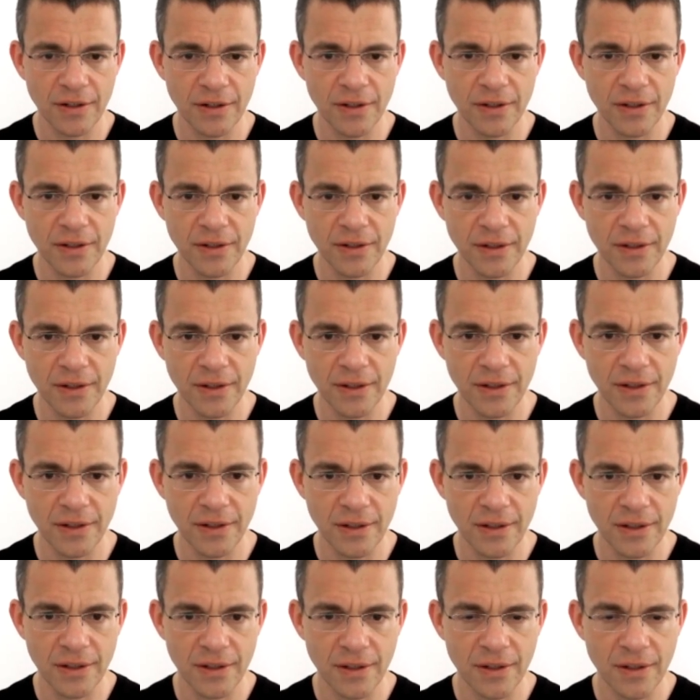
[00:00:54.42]
can you give us
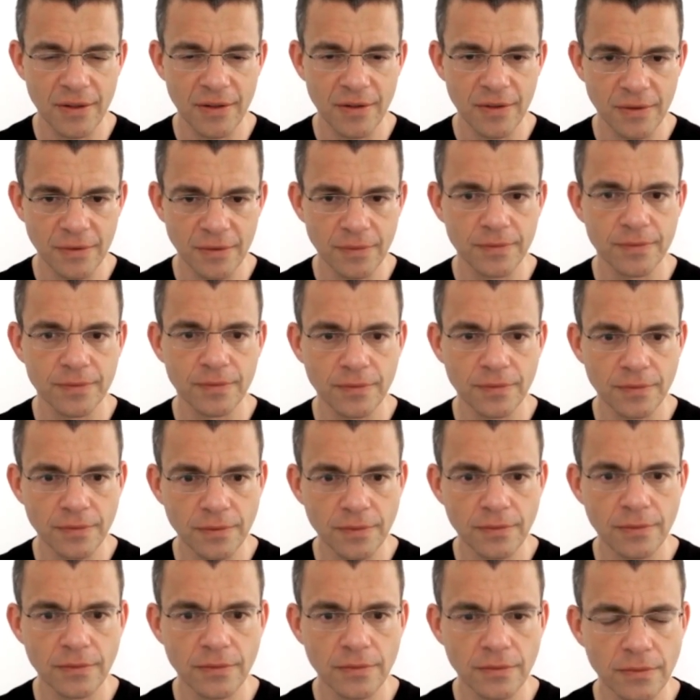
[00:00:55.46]
some color on what you're seeing
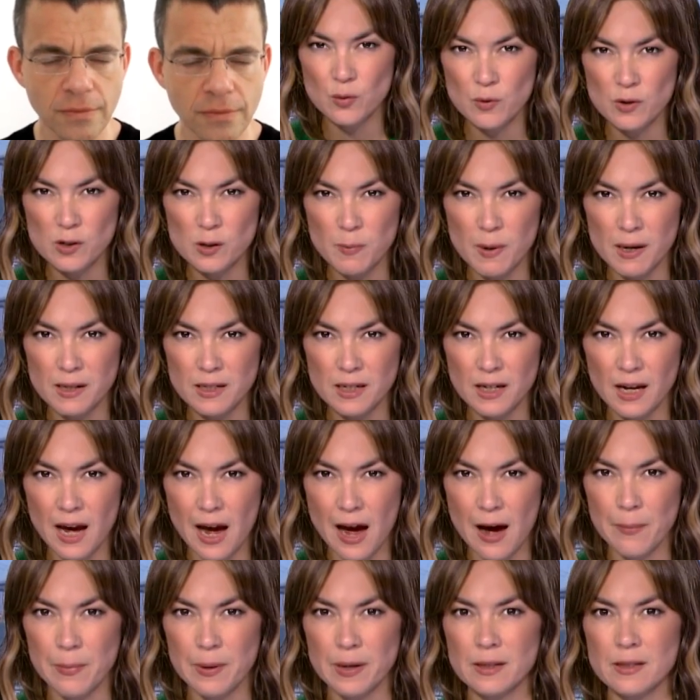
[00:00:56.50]
in consumer spending
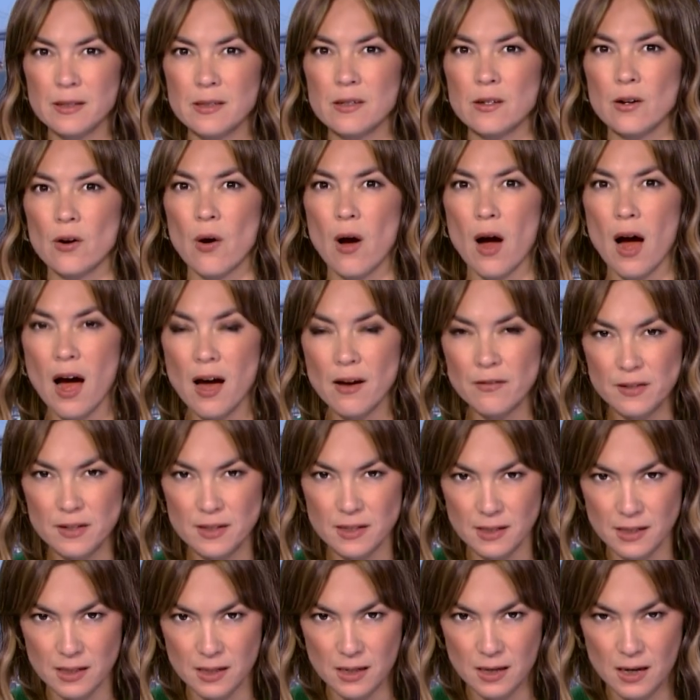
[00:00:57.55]
habits? You know,
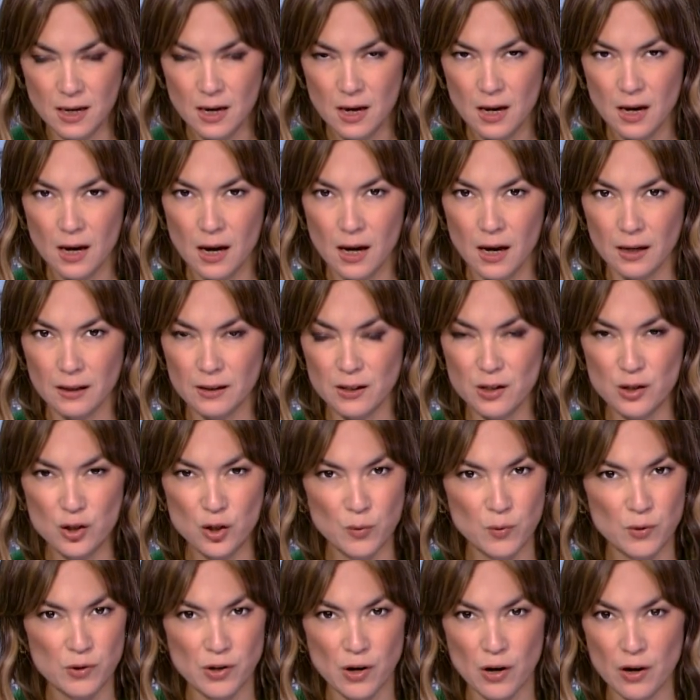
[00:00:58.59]
obviously, uh,
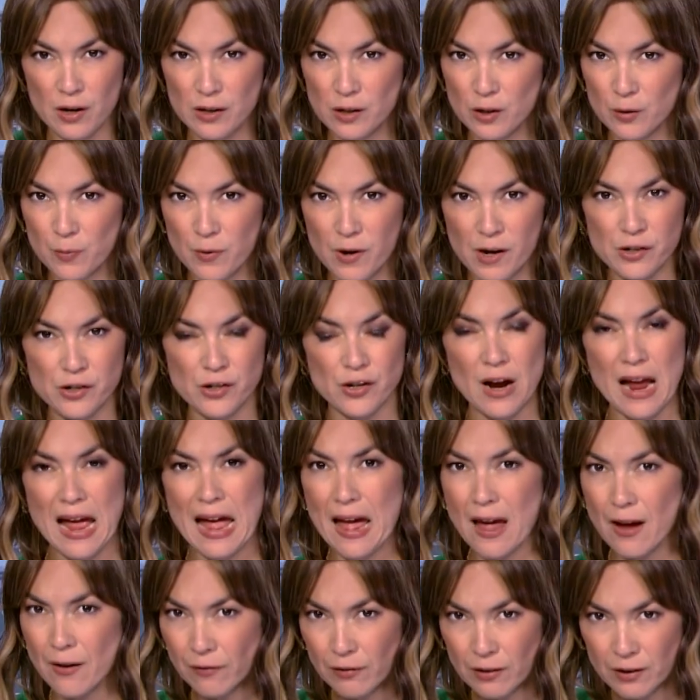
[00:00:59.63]
consumers are under pressure.
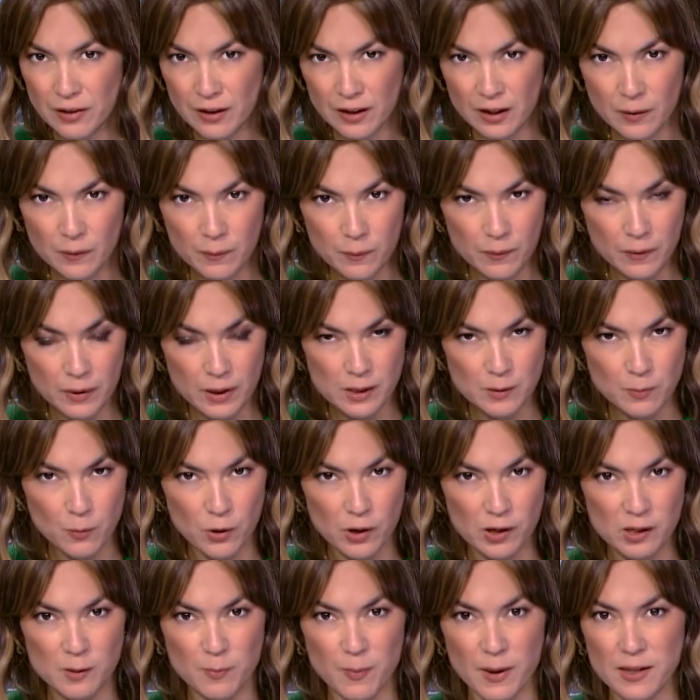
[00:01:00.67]
Everything is
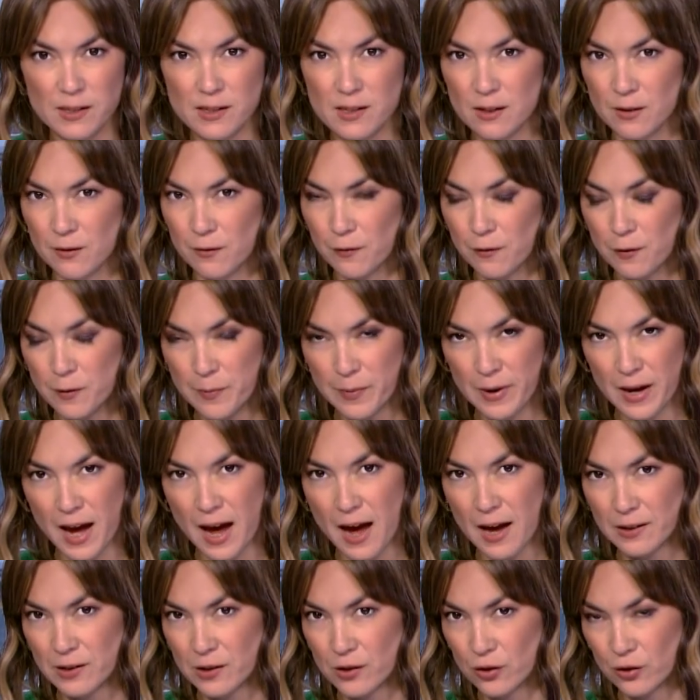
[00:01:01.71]
more expensive, from
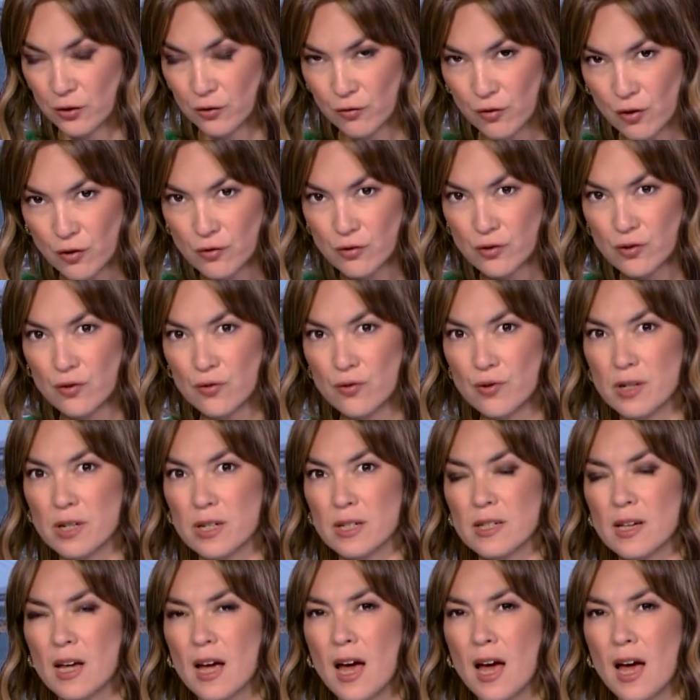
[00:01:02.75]
gas to groceries.